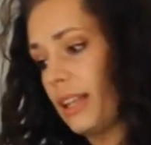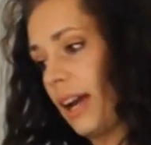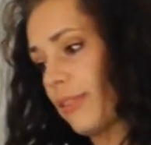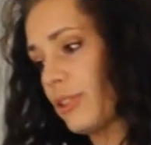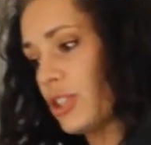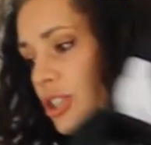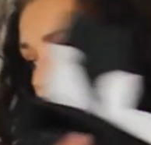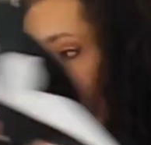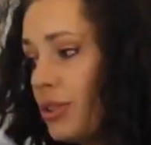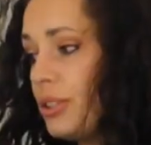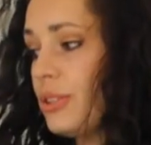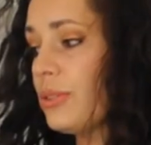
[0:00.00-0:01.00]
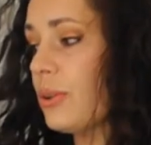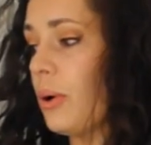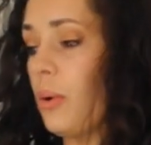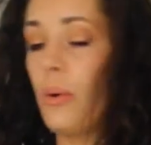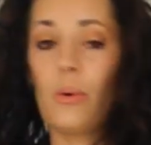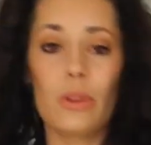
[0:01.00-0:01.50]
I've shown you
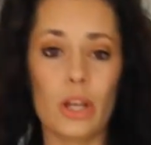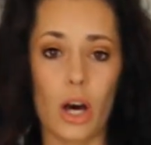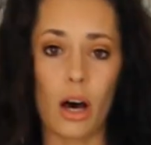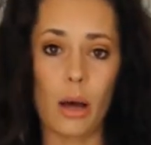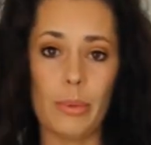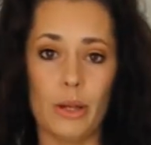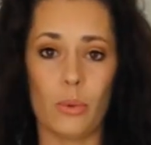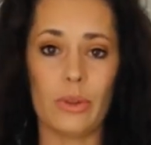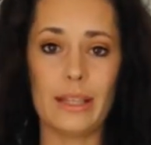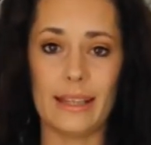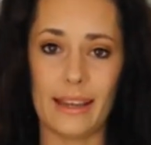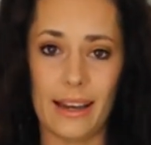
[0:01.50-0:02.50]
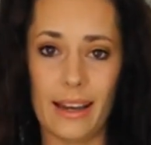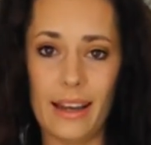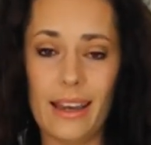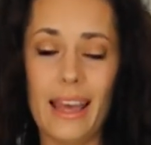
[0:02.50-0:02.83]
all the garb and all the gear